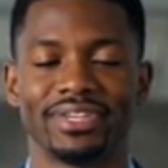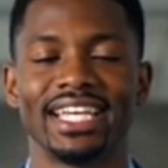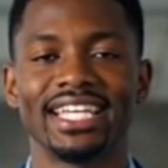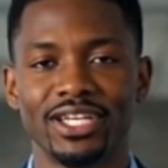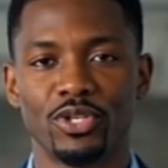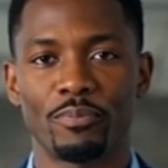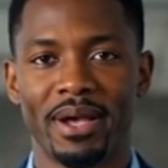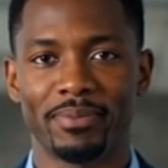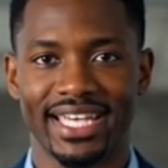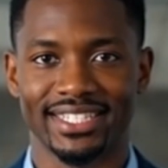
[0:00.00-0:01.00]
begin with the
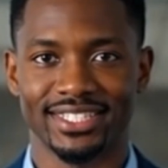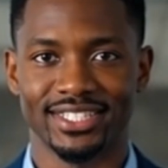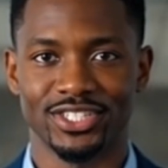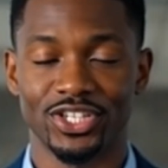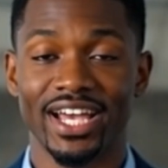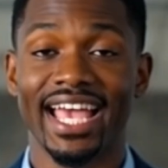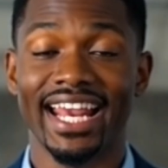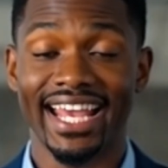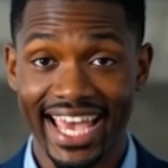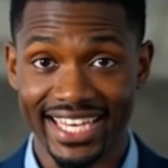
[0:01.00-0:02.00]
basics, learning
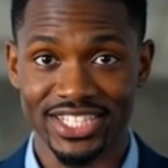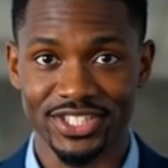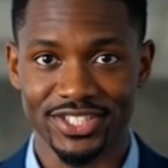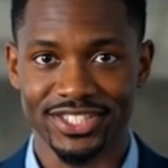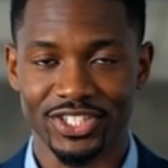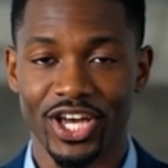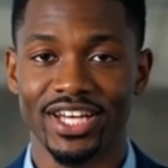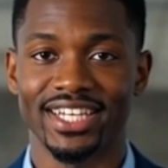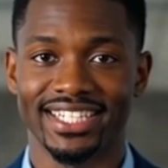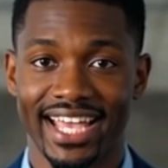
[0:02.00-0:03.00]
game engines,
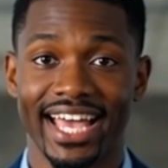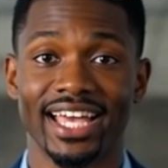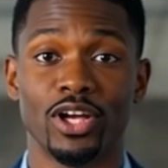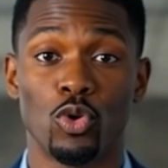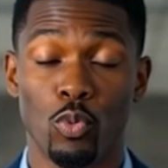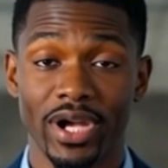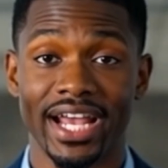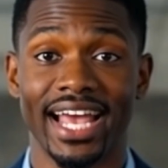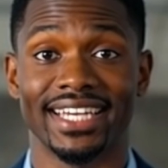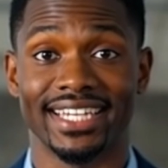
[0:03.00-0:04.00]
layout design, and core
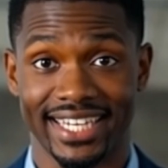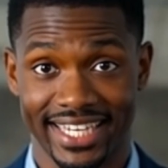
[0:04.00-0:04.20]
mechanics at